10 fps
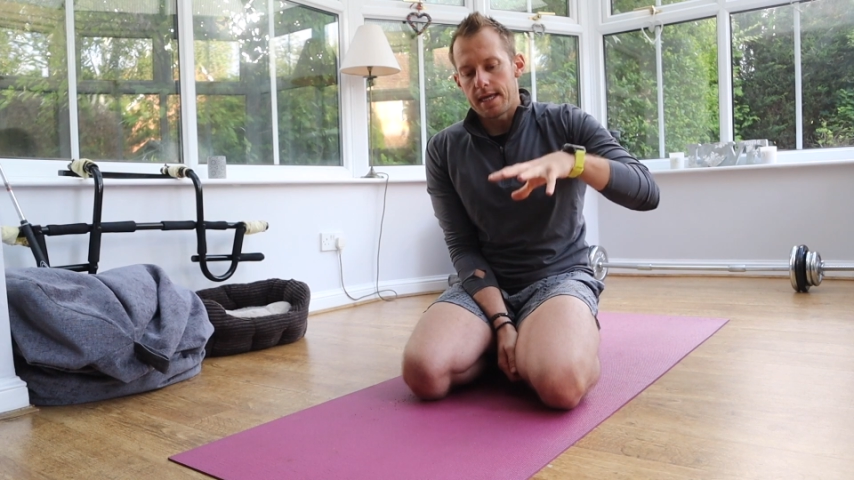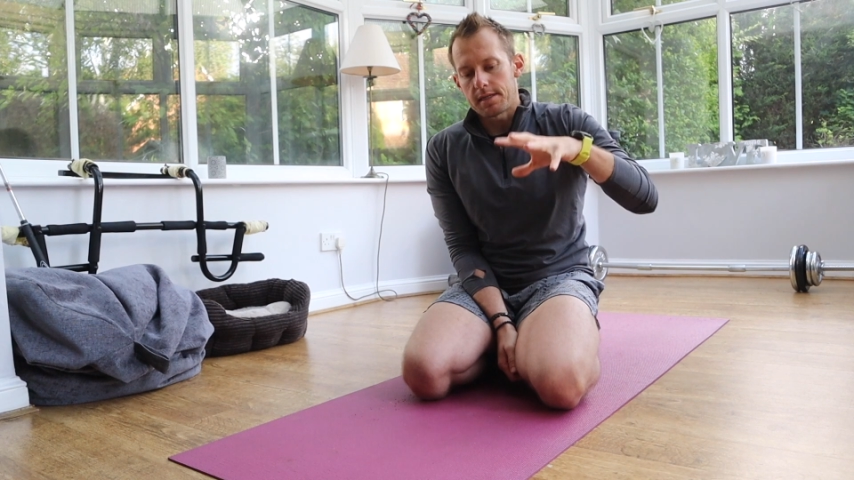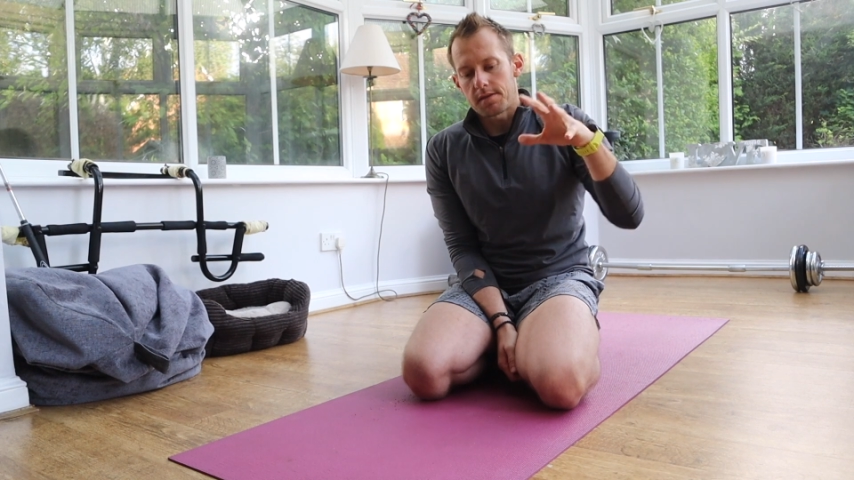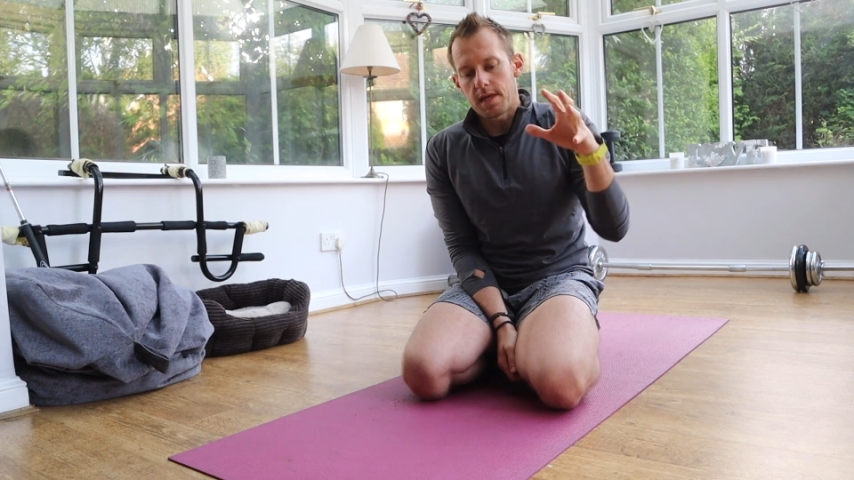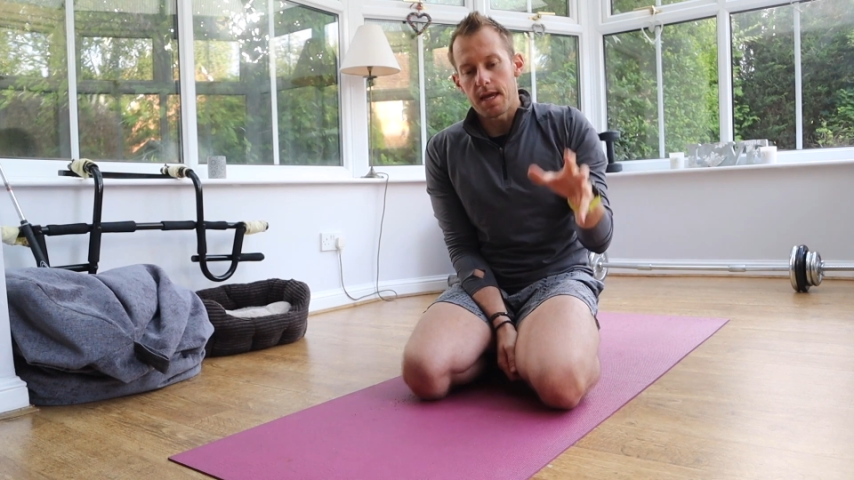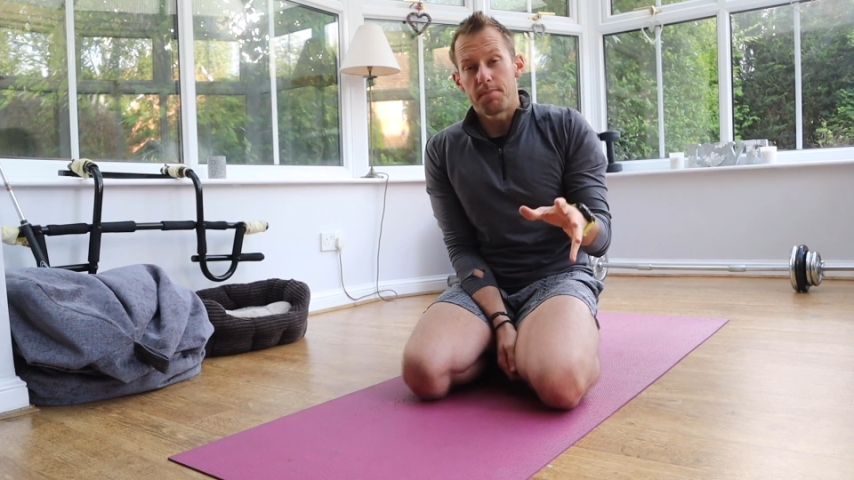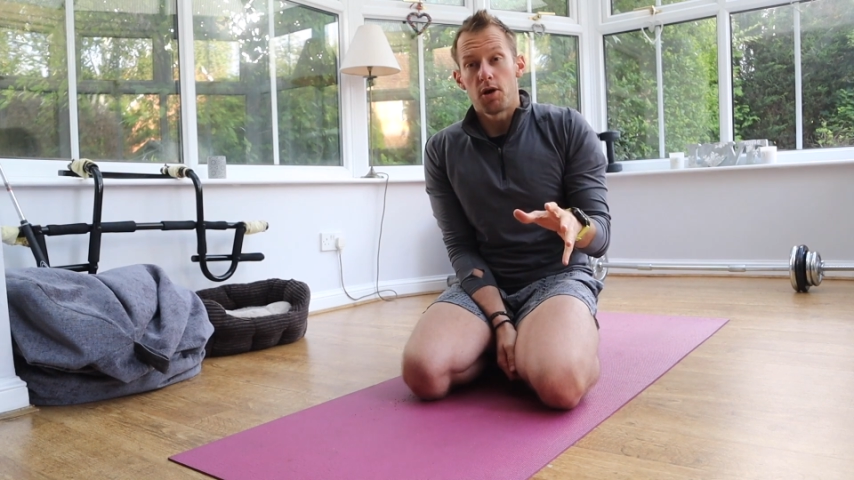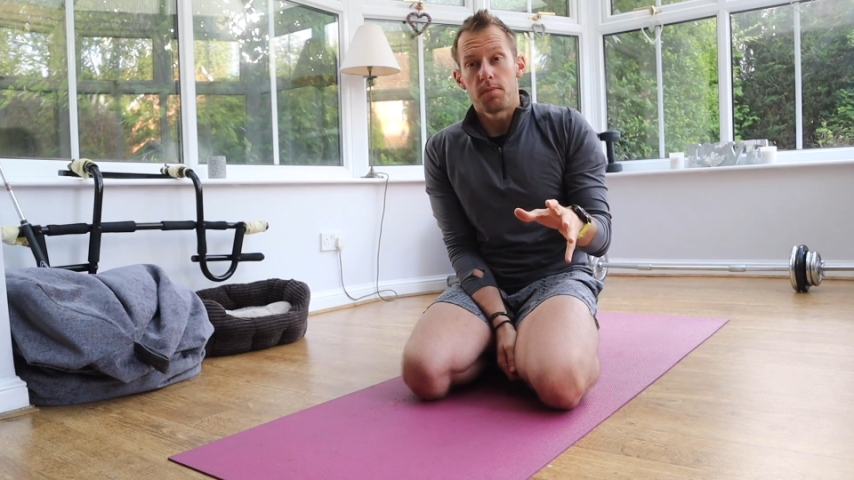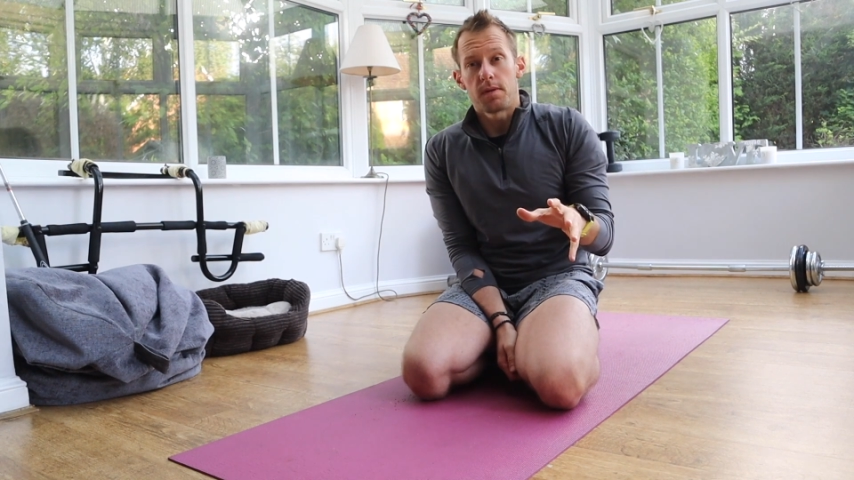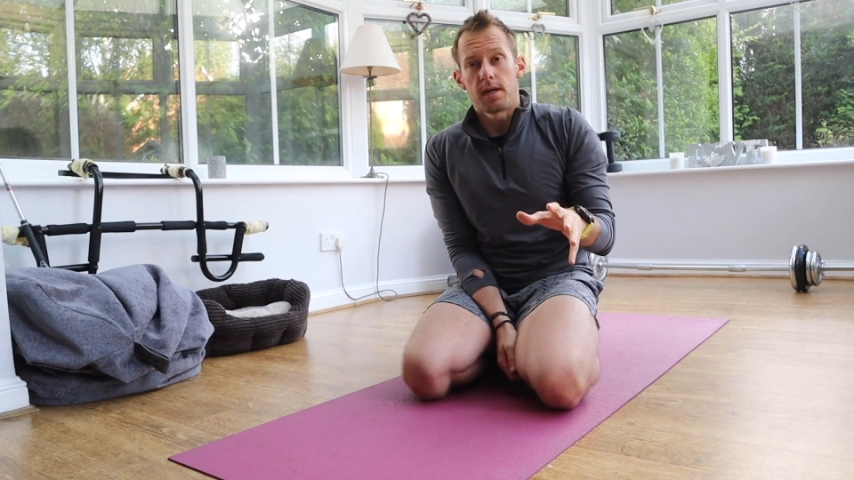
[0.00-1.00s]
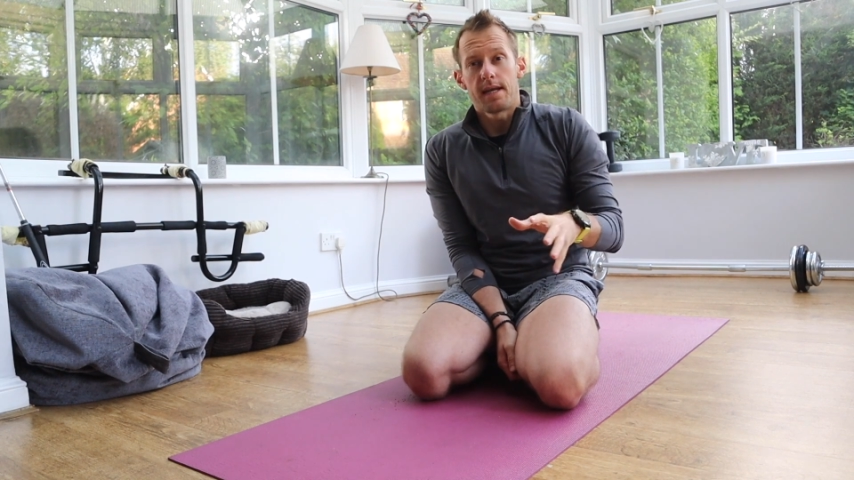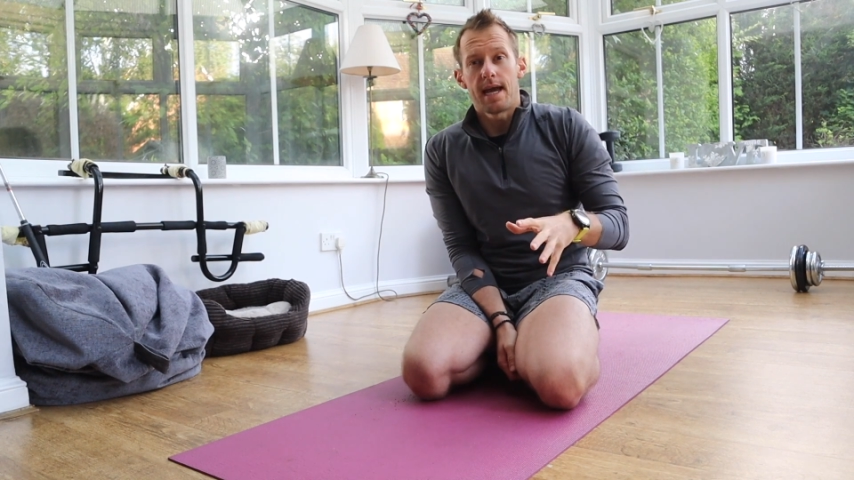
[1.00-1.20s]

is the hip opener.